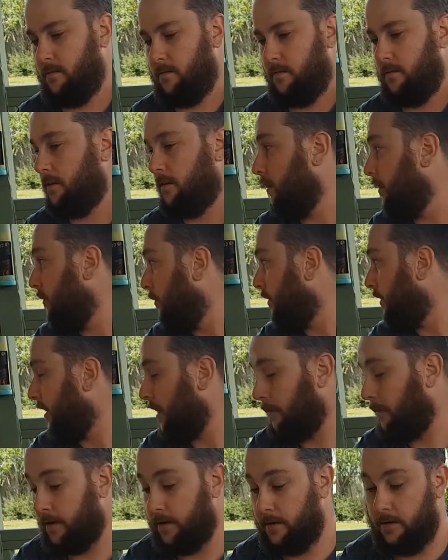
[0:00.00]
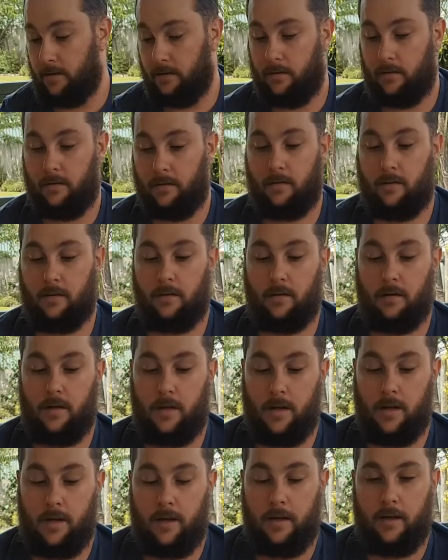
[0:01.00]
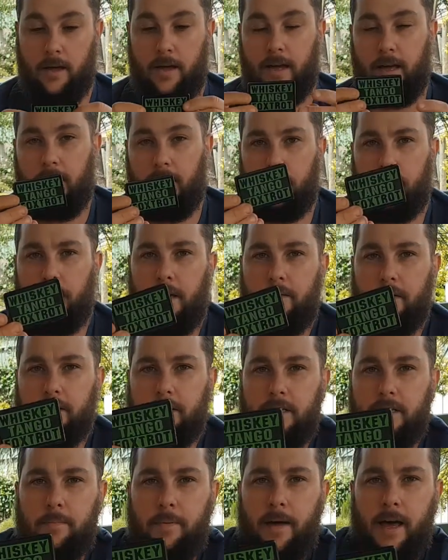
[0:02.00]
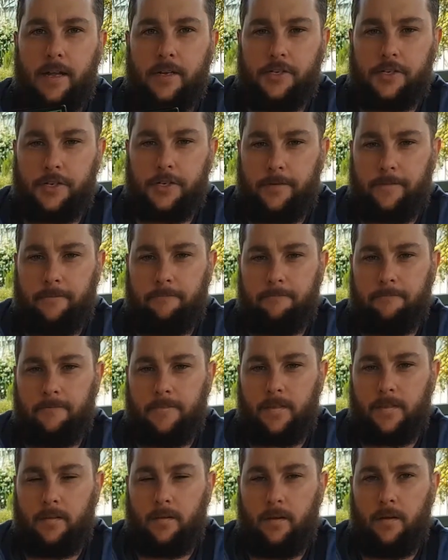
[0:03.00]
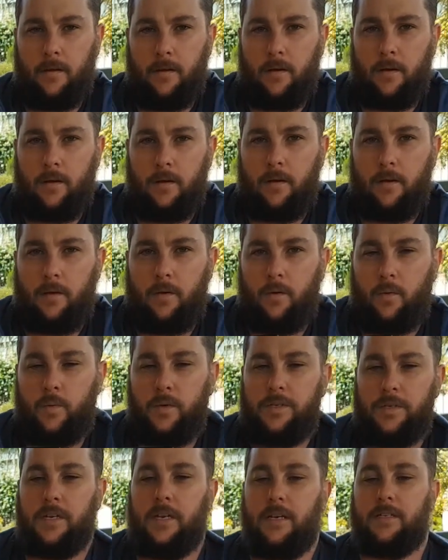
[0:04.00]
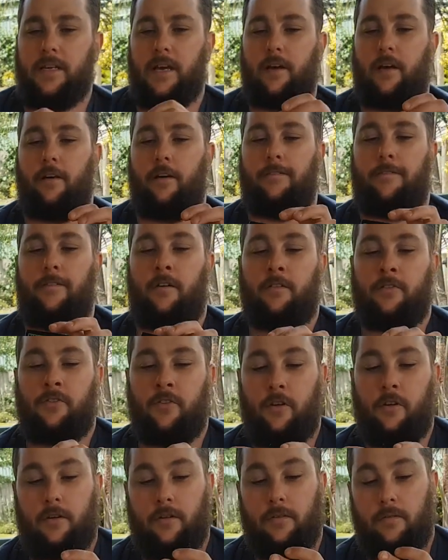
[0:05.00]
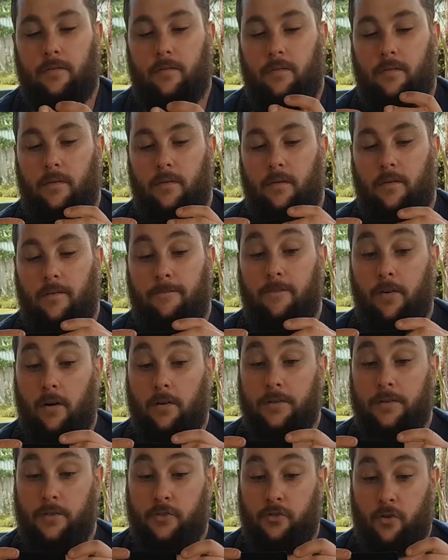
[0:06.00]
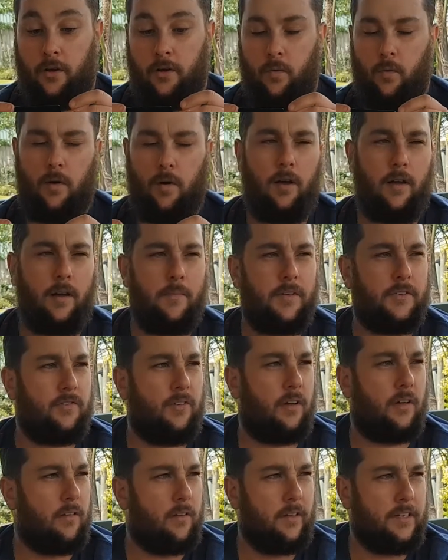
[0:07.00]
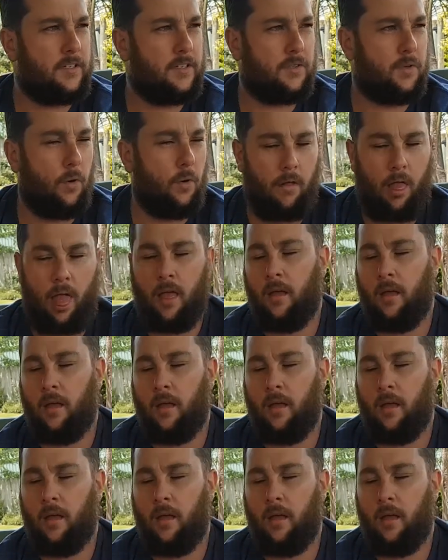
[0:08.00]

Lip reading: alright, I want that one. A PVC patch. Whiskey Tango Foxtrot. Why am I struggling to talk?